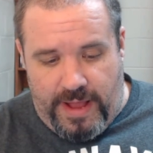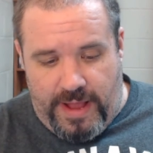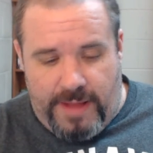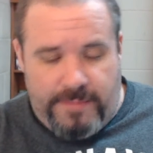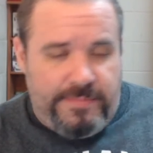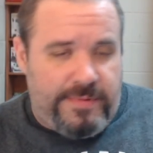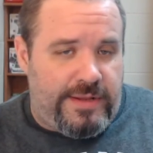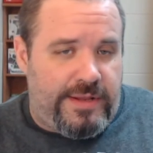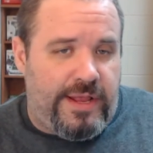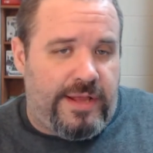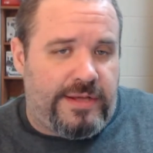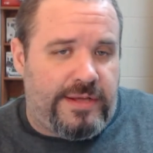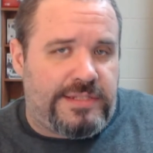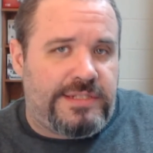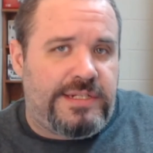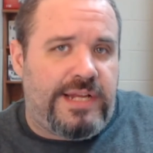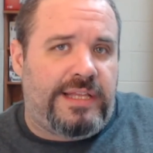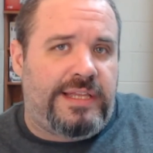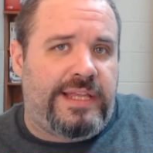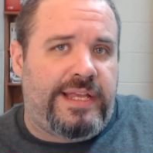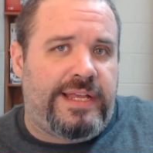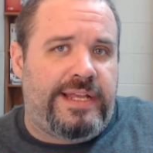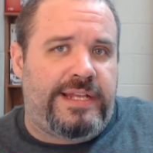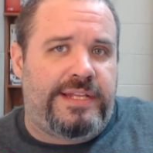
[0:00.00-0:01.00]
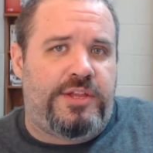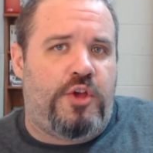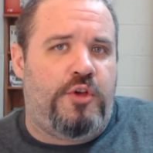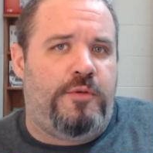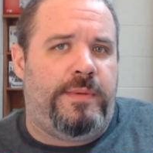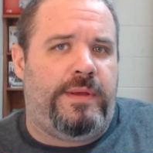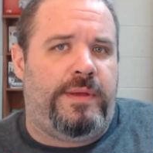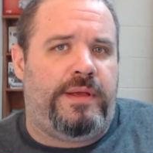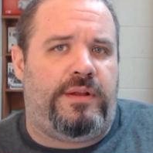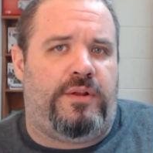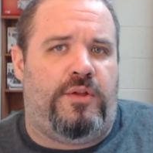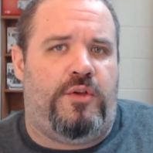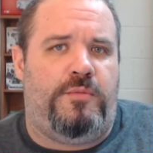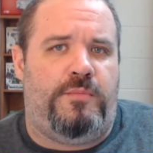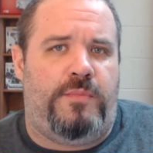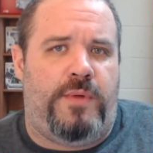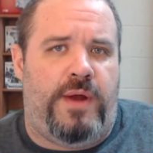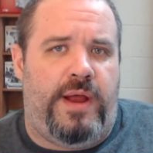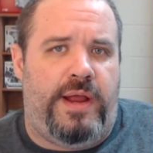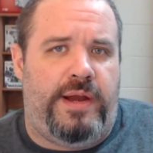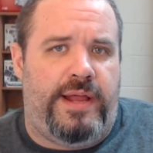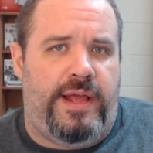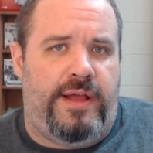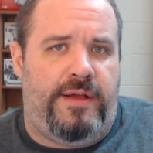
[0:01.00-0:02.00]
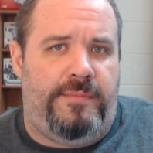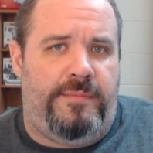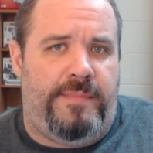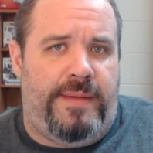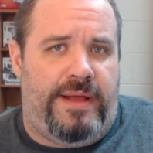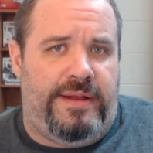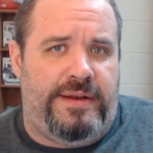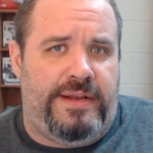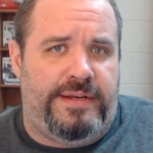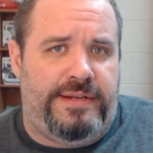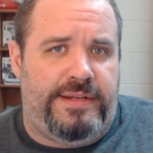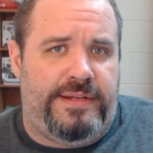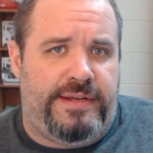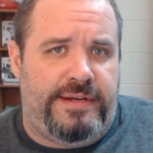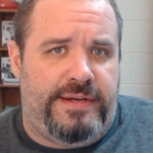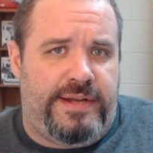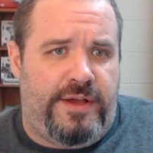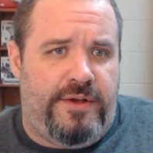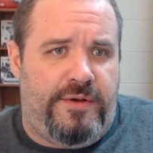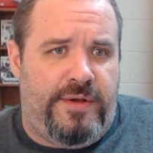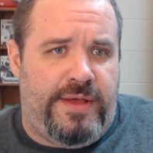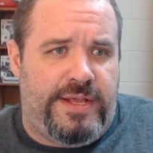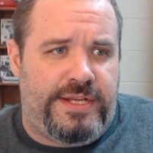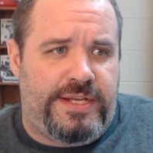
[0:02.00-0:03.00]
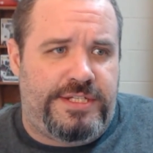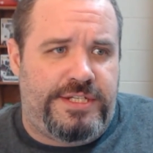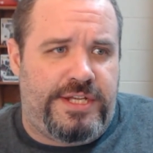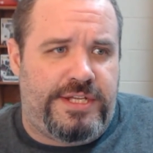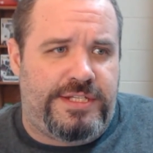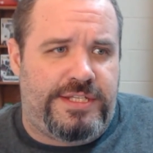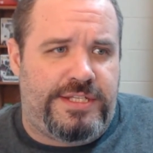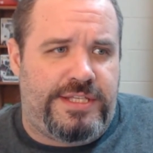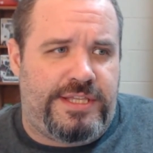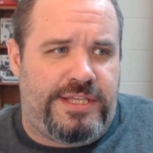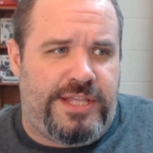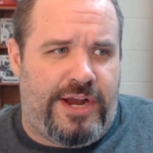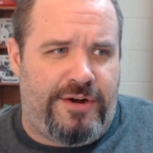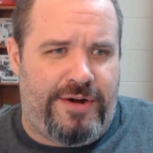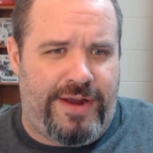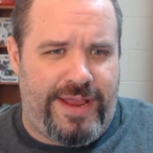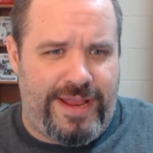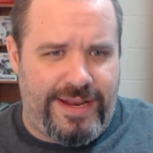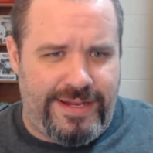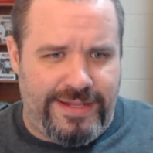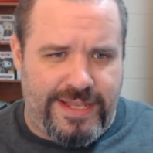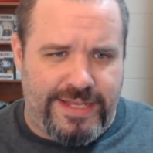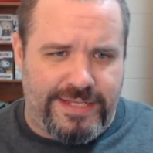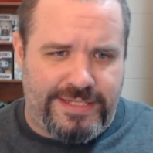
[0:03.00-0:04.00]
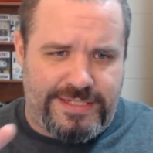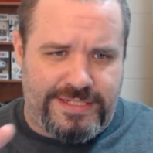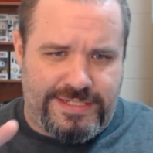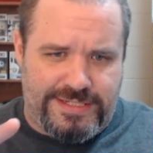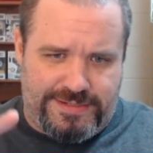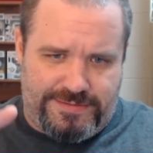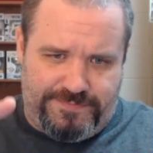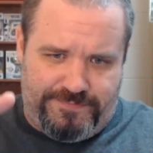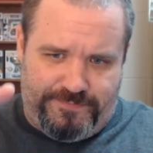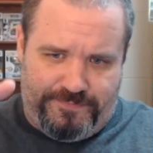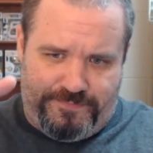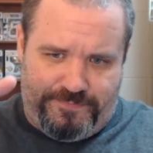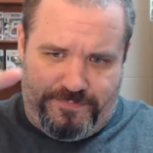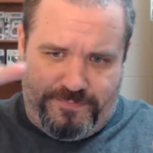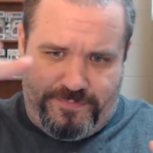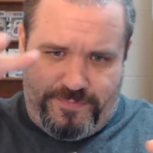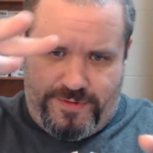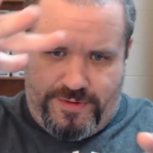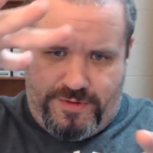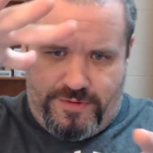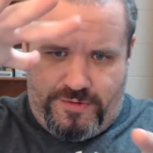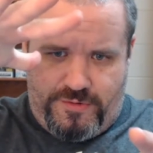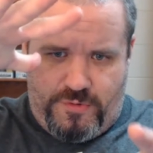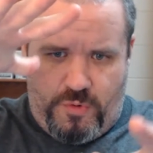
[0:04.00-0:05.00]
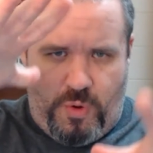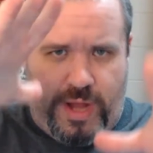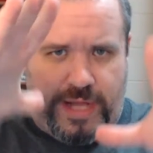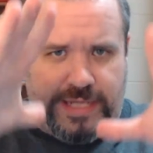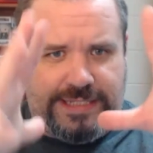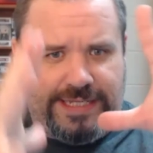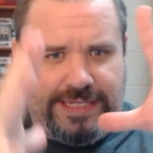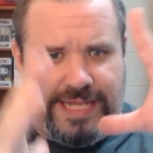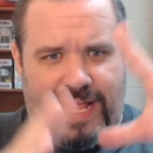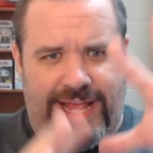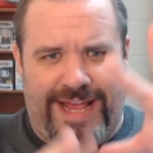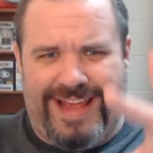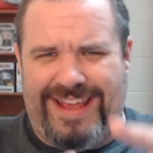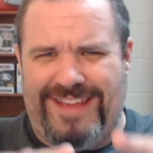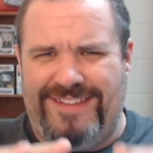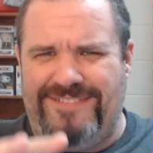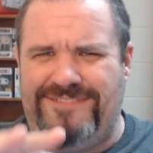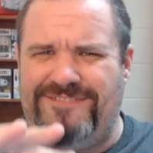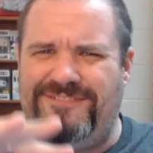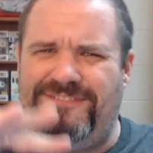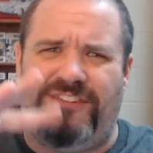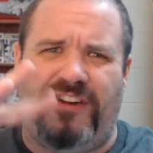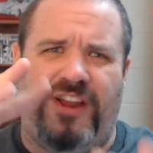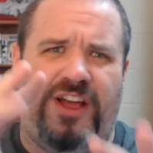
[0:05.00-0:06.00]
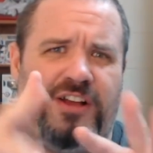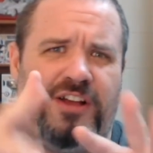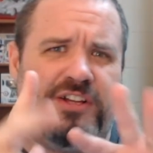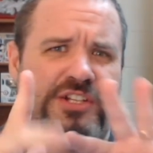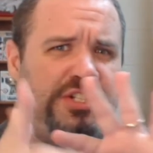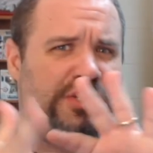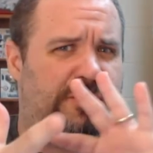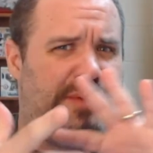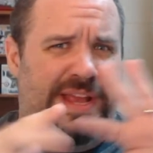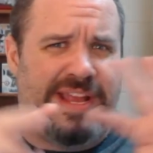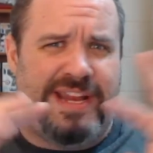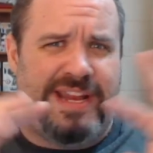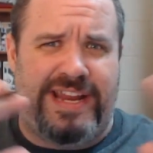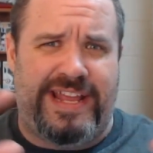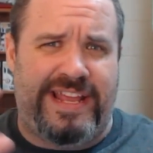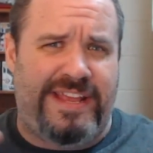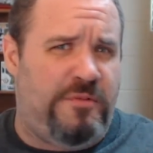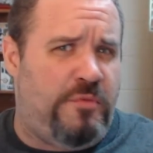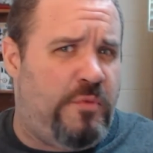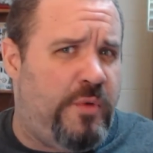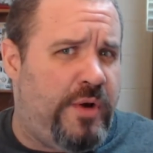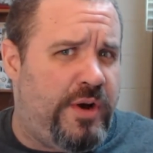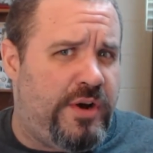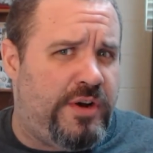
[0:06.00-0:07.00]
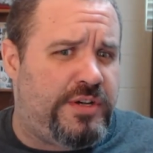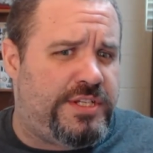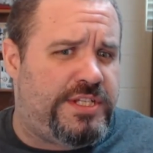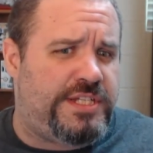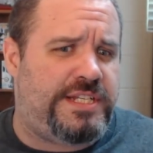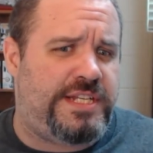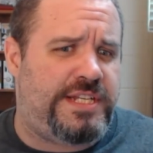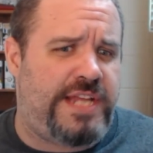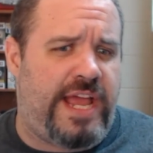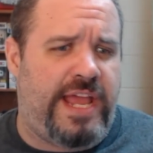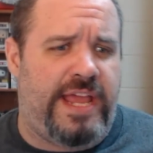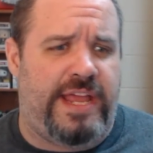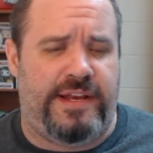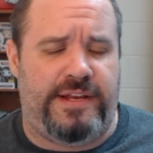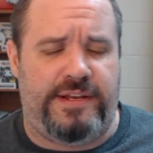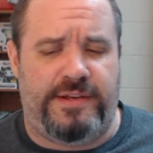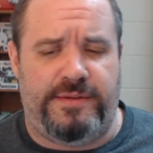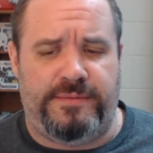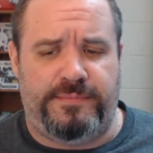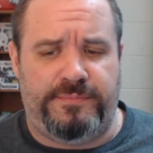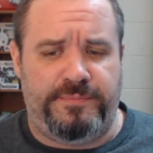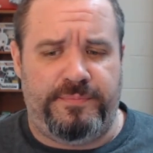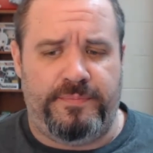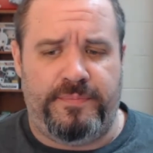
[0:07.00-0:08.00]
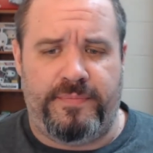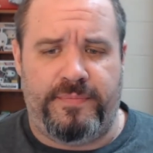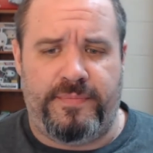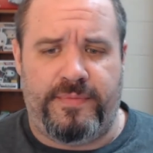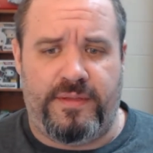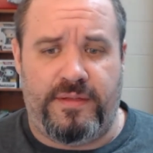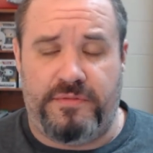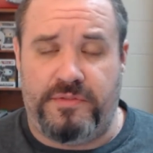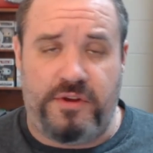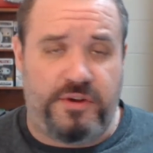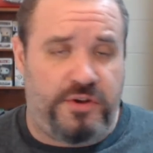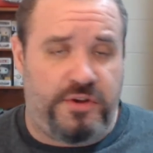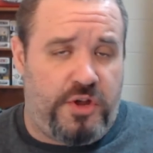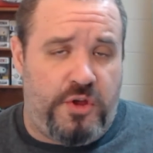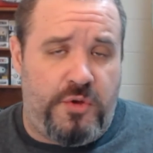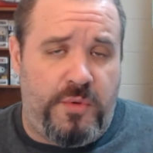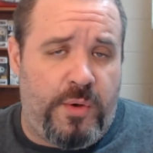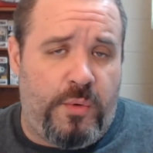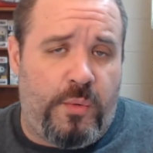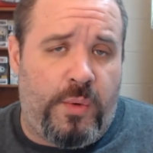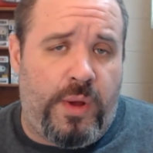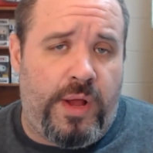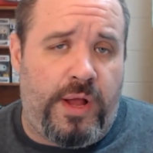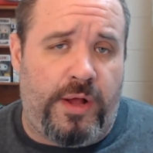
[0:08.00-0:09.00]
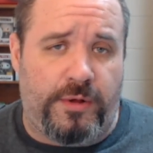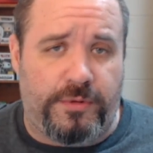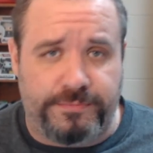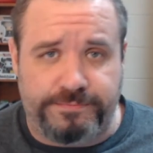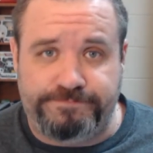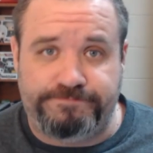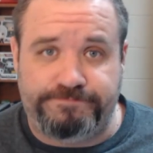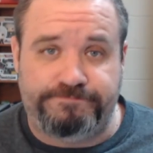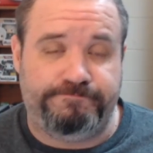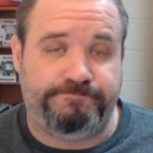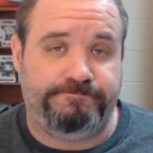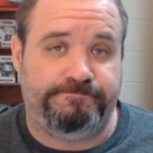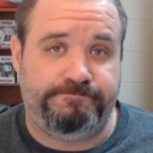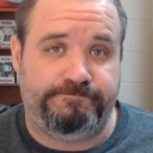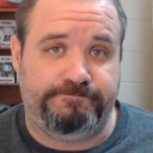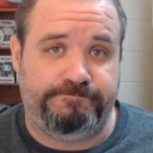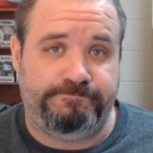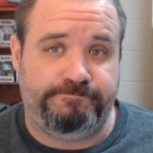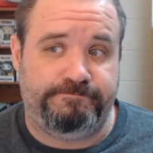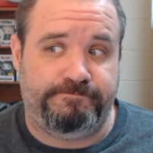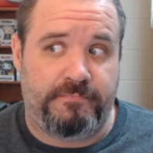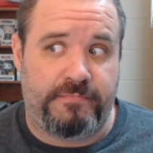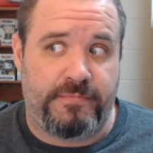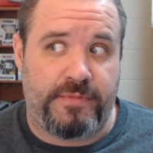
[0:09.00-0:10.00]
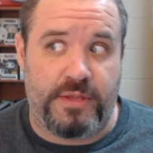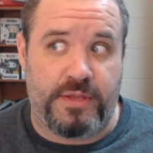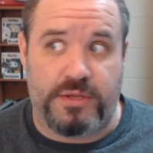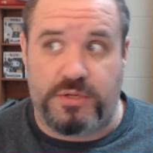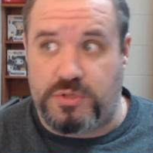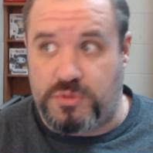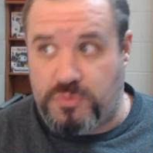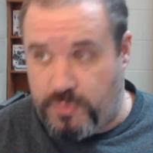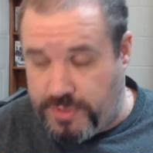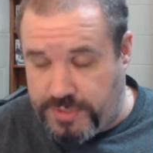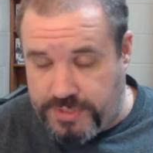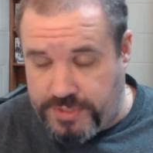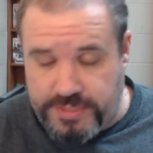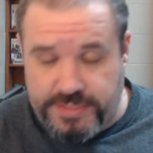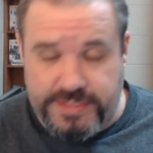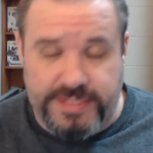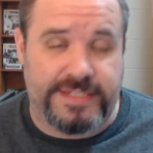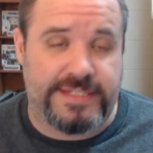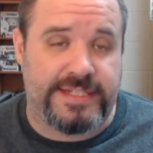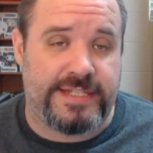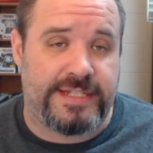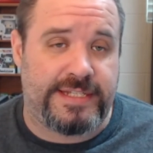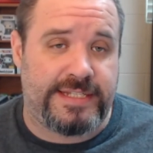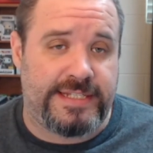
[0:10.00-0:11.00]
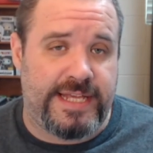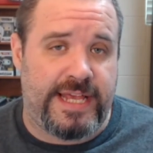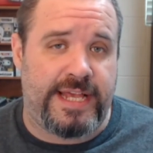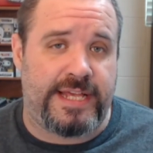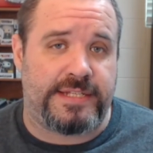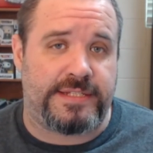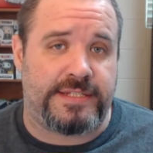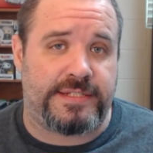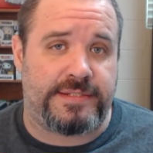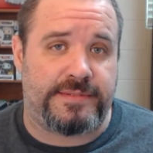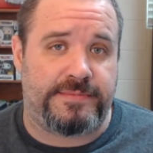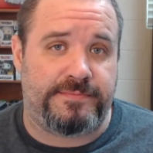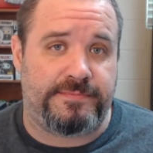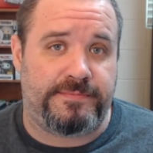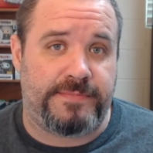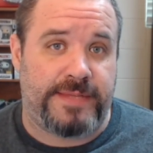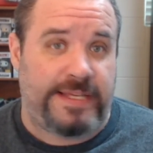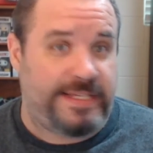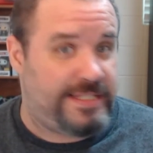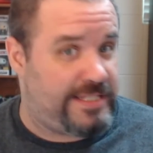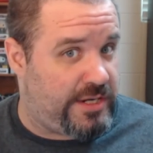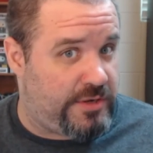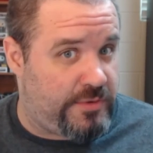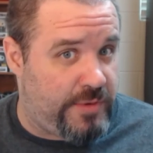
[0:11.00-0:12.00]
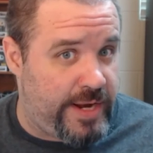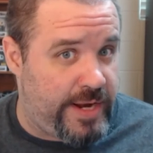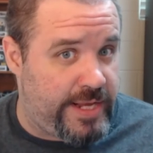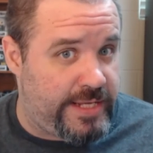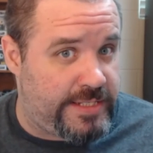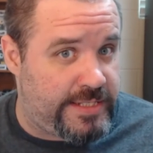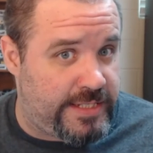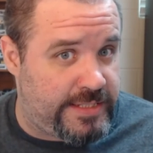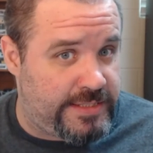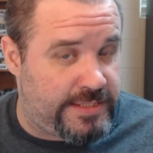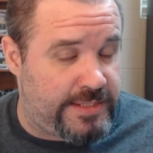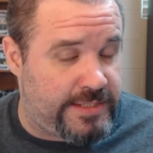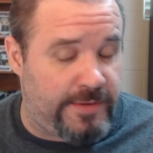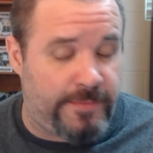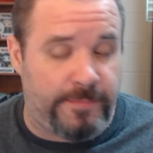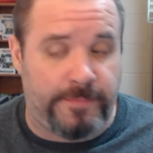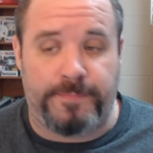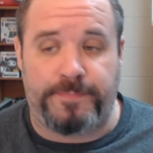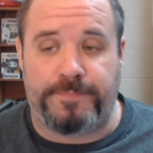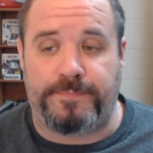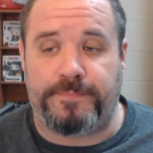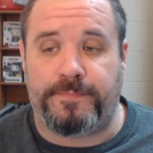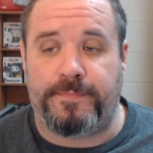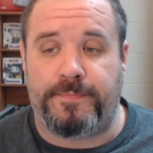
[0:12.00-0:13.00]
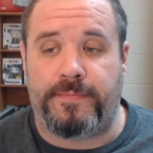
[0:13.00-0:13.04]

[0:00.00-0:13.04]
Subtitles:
there's nothing doom and gloom right now about Nintendo. It's just they're in this quasi fluctuating weird state. They're doing well. The Switch is a success. It's a great system.